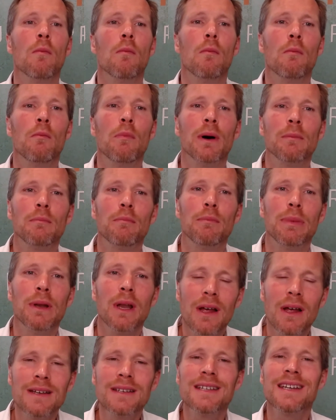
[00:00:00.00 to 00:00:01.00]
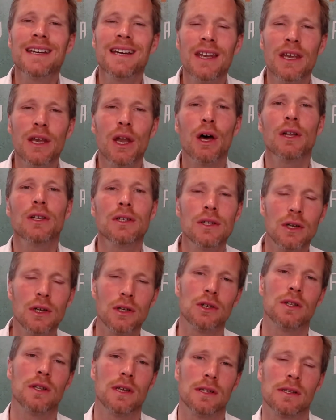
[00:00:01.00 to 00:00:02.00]
But blood cannot
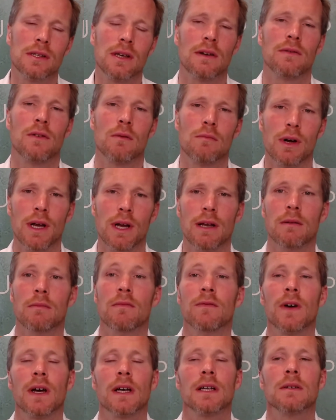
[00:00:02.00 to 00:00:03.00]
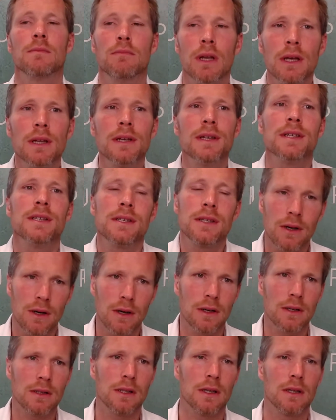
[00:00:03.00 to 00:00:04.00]
touch the inside of your brain. In fact, blood is
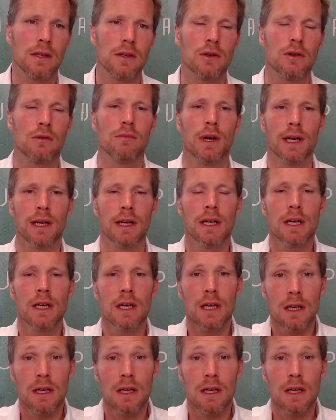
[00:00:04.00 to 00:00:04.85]
toxic to your brain.